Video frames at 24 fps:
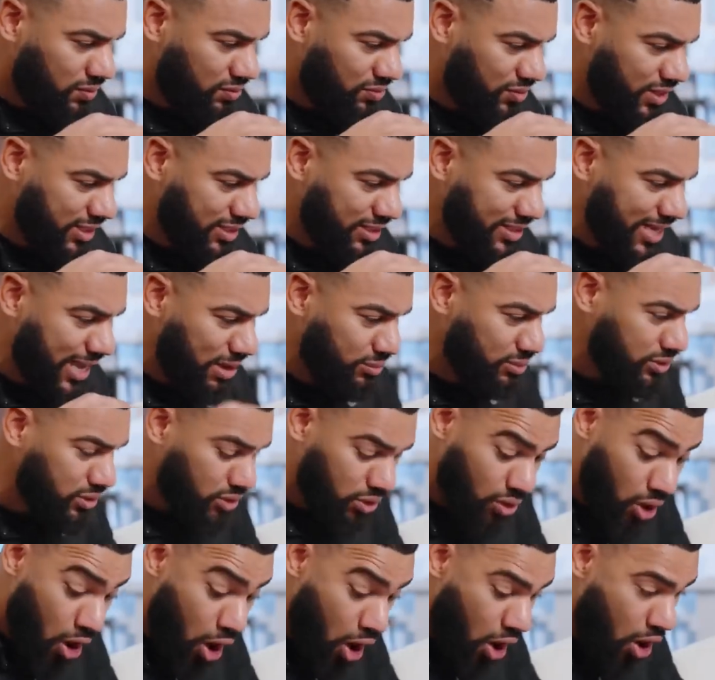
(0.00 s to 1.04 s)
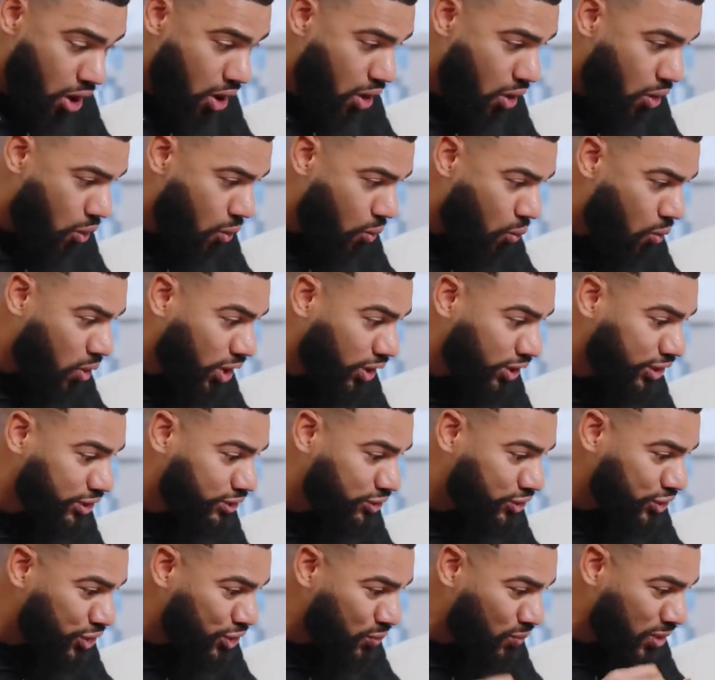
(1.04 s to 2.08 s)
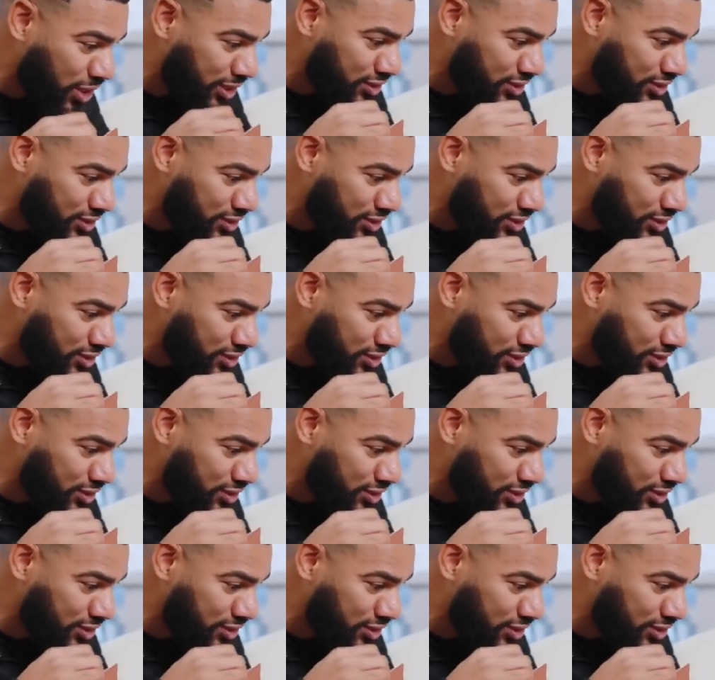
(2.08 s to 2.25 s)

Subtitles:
this sound? Or do you want to